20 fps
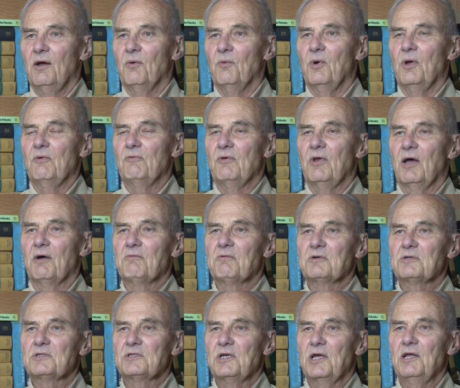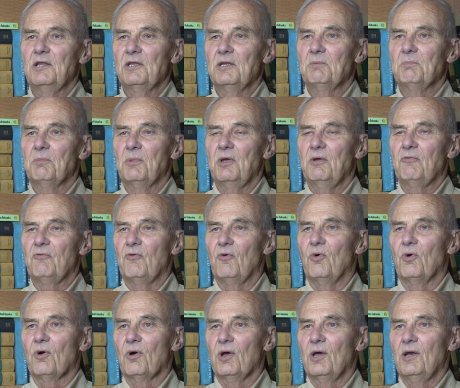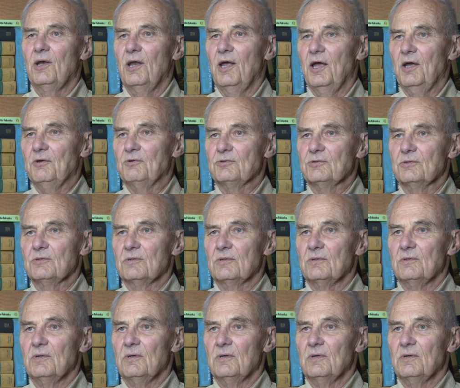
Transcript: We've never seen them before in nature.